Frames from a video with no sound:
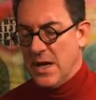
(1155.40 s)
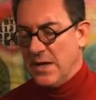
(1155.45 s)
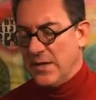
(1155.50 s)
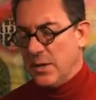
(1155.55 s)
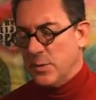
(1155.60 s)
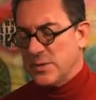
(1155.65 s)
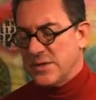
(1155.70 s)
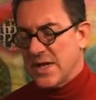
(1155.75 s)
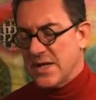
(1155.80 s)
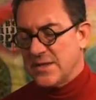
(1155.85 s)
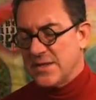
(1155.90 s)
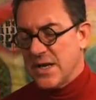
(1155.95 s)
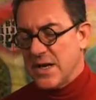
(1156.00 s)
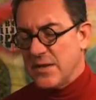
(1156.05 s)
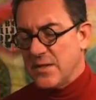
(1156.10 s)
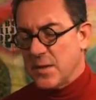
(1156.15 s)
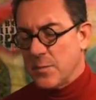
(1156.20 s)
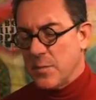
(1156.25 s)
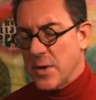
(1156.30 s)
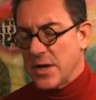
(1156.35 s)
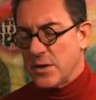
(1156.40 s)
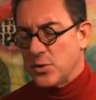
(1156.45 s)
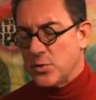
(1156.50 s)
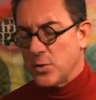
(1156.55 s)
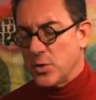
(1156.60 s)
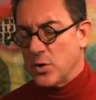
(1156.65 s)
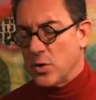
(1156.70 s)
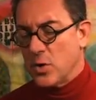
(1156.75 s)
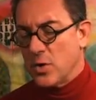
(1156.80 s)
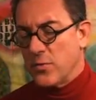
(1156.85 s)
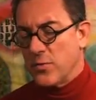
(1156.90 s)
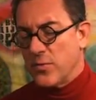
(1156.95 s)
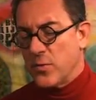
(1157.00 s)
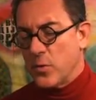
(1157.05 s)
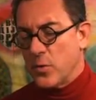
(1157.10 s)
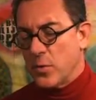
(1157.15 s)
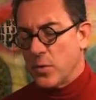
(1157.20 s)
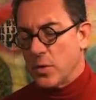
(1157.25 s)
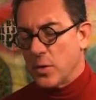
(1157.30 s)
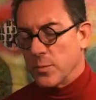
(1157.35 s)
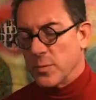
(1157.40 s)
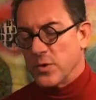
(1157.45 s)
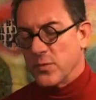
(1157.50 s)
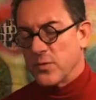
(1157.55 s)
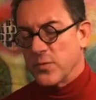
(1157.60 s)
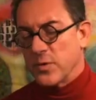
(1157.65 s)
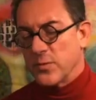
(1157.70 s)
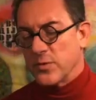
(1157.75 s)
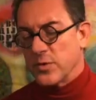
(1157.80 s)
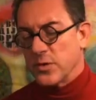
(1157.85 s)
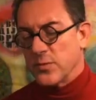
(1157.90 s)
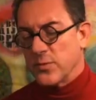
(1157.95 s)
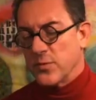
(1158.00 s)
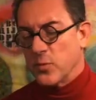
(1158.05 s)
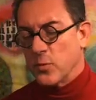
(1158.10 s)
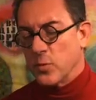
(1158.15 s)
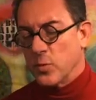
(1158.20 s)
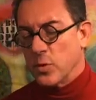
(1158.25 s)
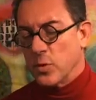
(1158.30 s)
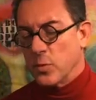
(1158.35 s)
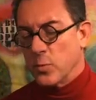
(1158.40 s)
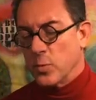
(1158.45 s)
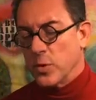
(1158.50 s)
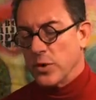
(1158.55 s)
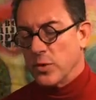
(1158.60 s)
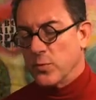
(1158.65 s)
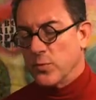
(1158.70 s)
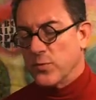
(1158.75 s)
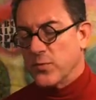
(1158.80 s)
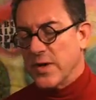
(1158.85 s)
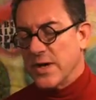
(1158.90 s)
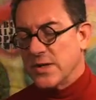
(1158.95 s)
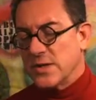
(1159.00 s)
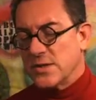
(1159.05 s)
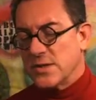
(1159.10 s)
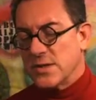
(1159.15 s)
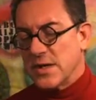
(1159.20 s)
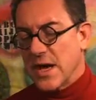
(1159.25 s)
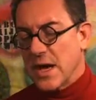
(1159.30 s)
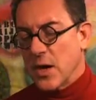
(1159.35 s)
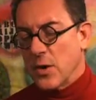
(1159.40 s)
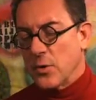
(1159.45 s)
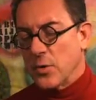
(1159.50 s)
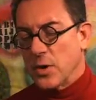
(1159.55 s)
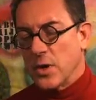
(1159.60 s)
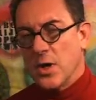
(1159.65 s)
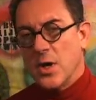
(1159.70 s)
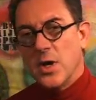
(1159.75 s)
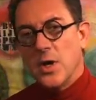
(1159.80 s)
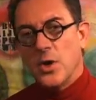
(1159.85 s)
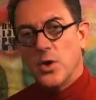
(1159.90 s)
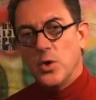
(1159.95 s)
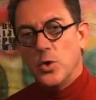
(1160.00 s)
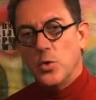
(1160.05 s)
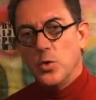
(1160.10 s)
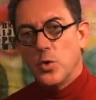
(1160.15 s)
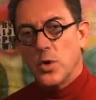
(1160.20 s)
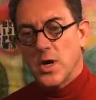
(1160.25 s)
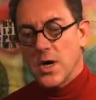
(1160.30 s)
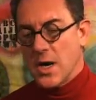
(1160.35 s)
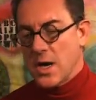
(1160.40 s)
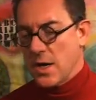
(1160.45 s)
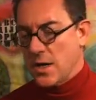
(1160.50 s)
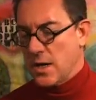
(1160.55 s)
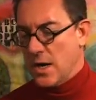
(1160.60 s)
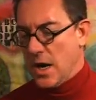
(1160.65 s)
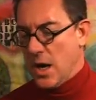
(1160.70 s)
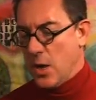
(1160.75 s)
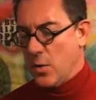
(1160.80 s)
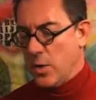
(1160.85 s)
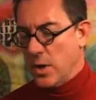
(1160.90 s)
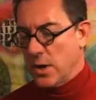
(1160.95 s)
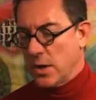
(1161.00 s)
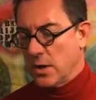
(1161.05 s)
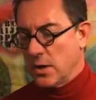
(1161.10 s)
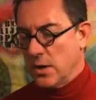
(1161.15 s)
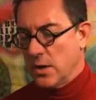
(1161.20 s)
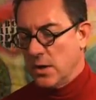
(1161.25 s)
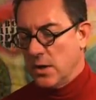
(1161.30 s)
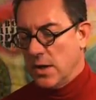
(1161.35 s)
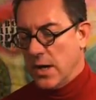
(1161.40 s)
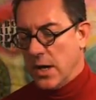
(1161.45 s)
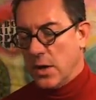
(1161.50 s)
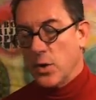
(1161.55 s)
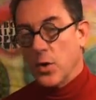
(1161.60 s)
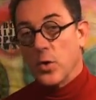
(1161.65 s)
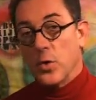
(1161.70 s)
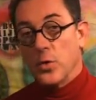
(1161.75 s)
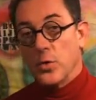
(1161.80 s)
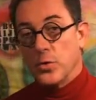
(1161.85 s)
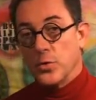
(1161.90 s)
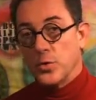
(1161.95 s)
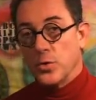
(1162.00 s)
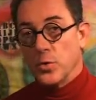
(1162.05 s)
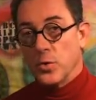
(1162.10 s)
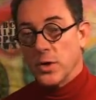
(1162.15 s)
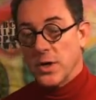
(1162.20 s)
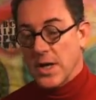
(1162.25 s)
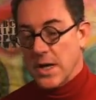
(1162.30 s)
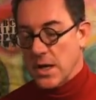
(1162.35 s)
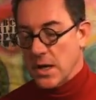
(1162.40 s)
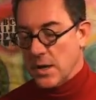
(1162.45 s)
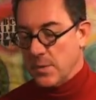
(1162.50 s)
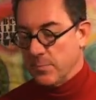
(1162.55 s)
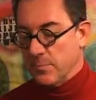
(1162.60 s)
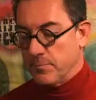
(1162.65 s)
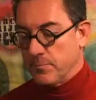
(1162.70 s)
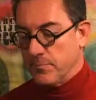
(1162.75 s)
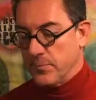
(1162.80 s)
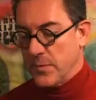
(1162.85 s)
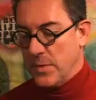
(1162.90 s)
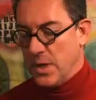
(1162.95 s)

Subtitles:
There was that day at the Montreal Forum in '54 where you faced down Yukon Eric and earned your name.